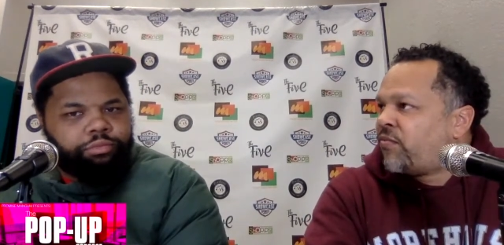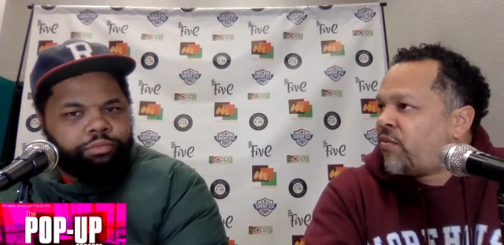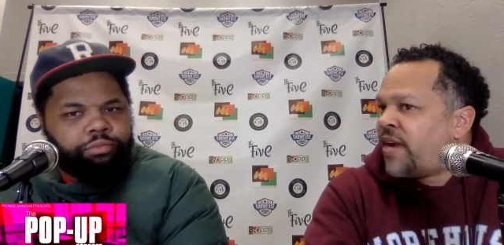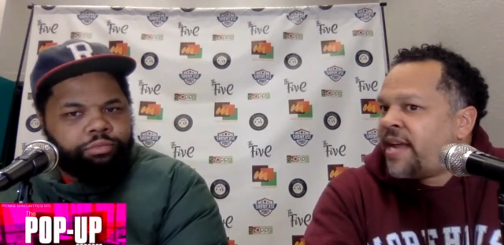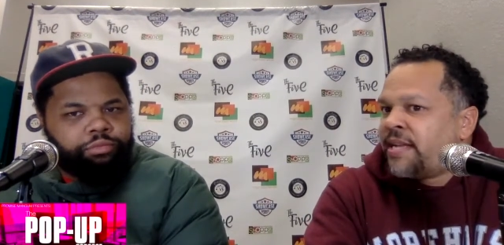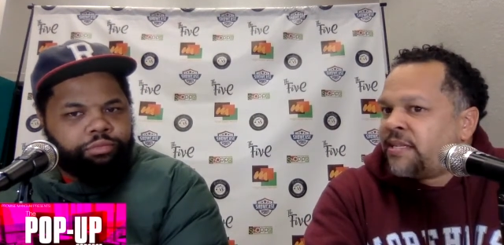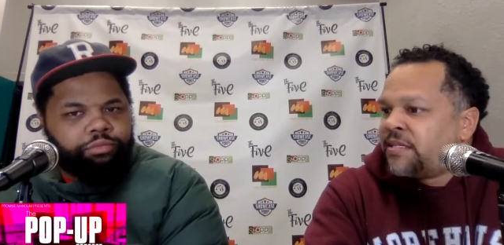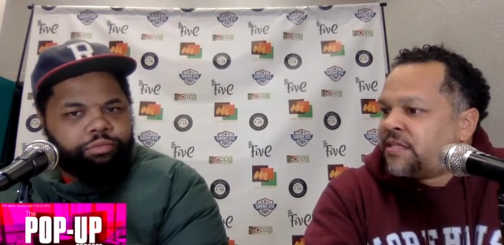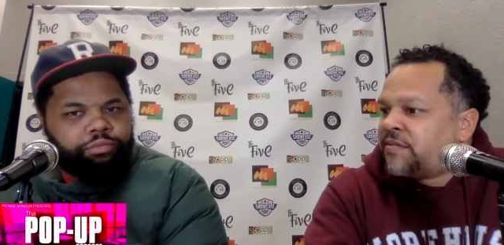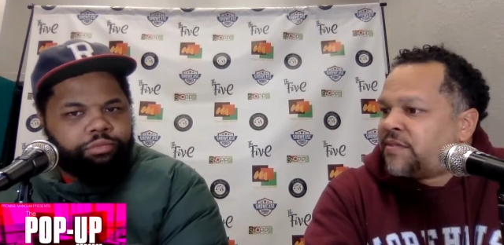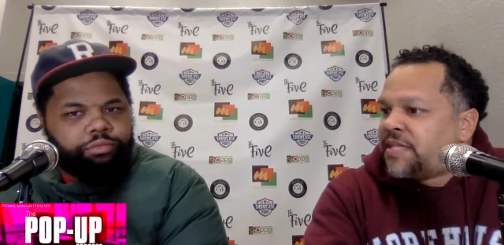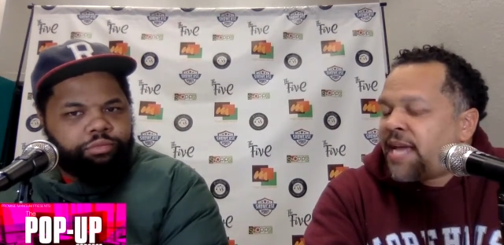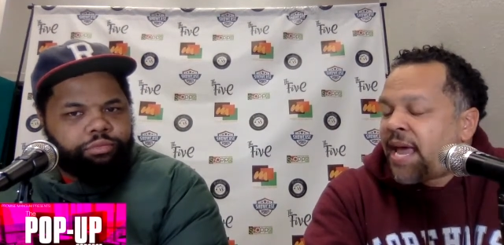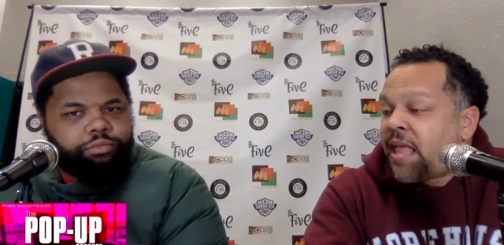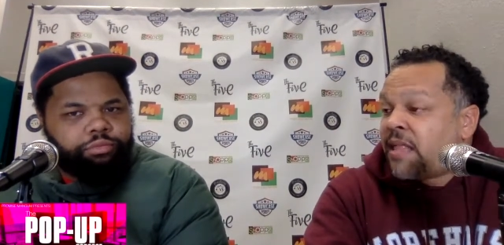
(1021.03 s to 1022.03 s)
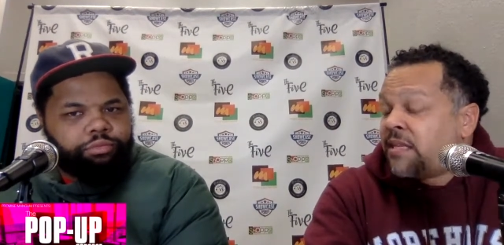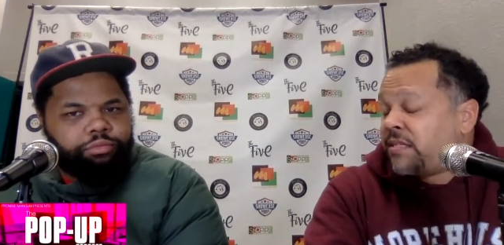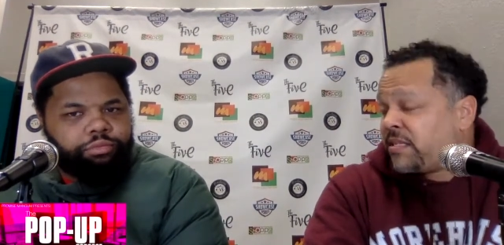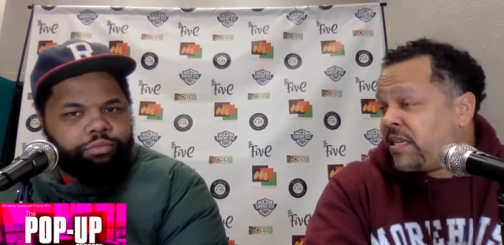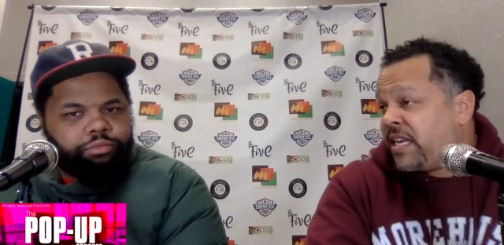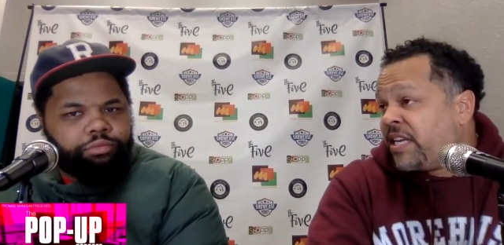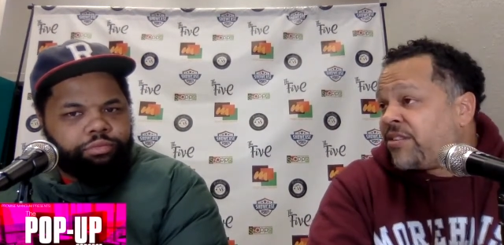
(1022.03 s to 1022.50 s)
Speaker 1: ranges of
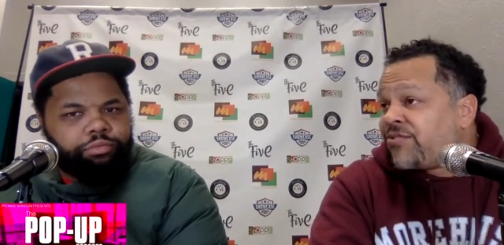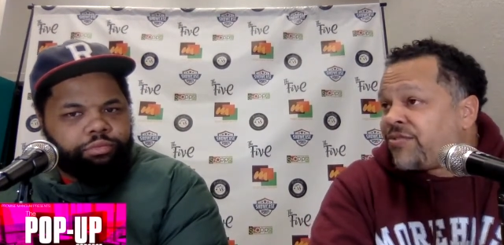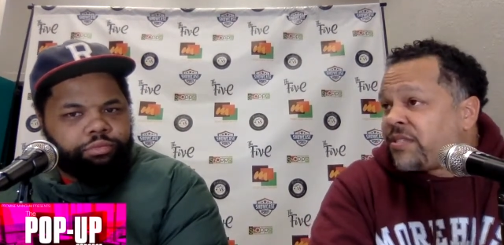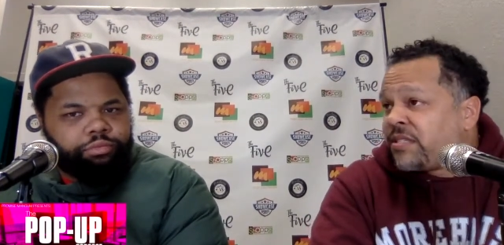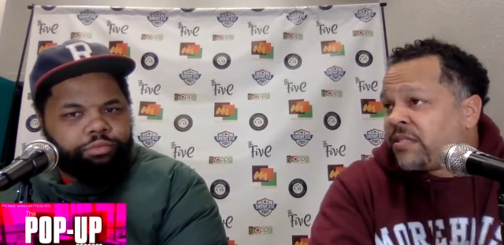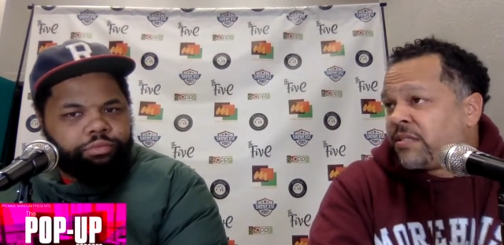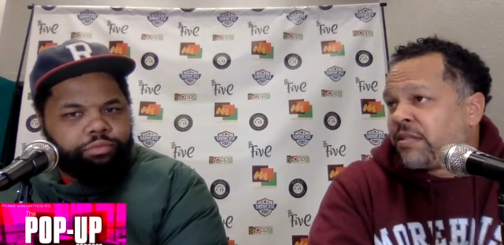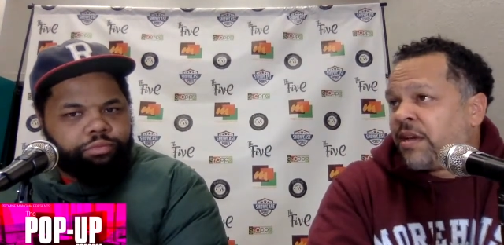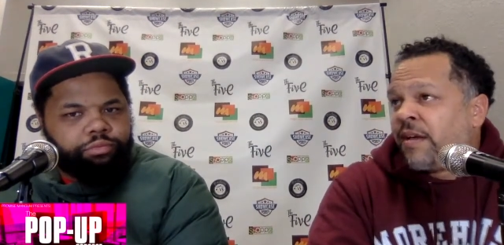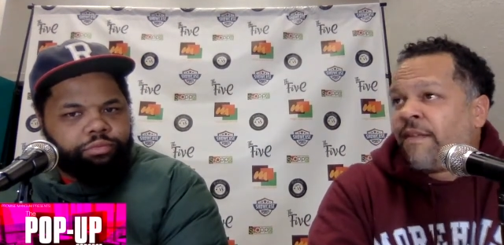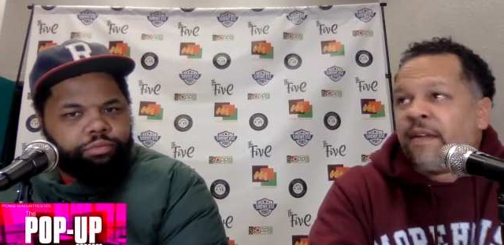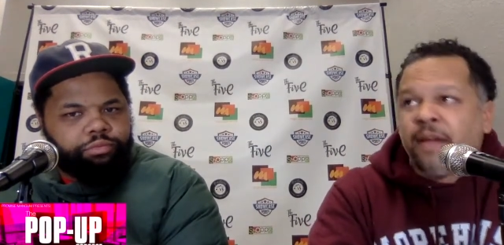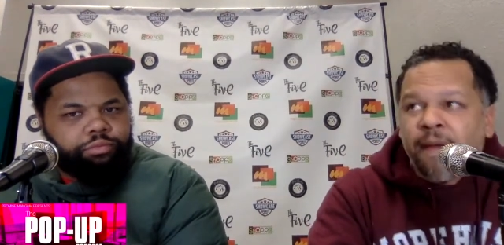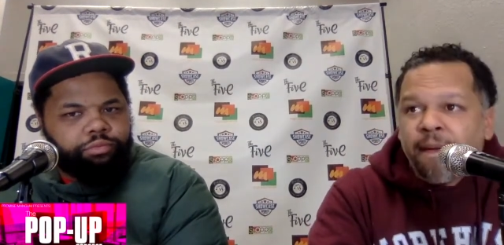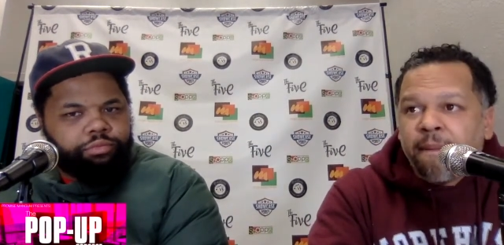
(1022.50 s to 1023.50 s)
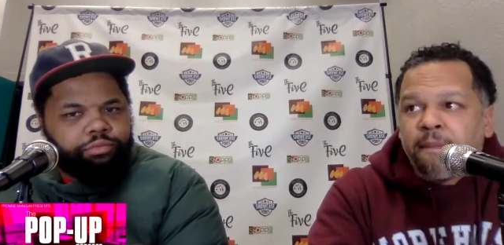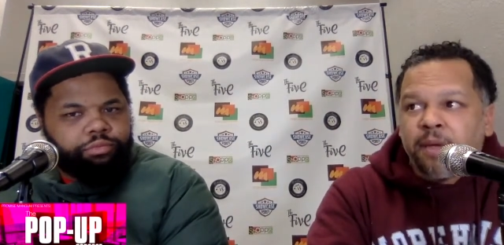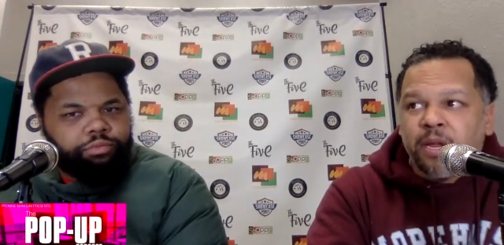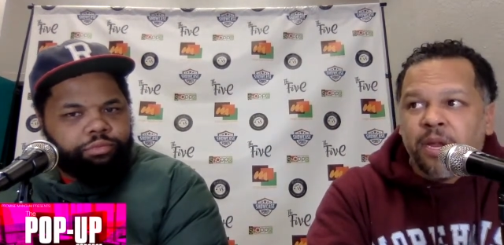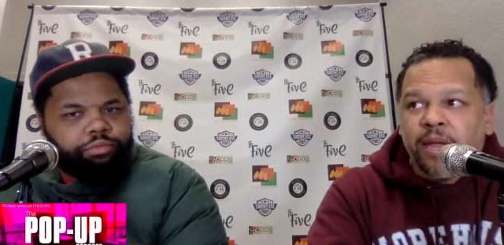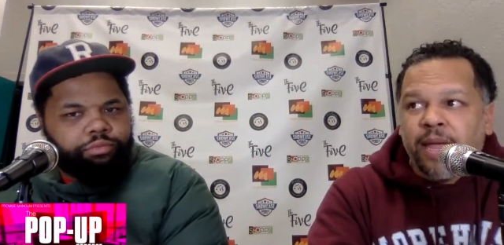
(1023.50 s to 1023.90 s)
talents and interests and stuff, it,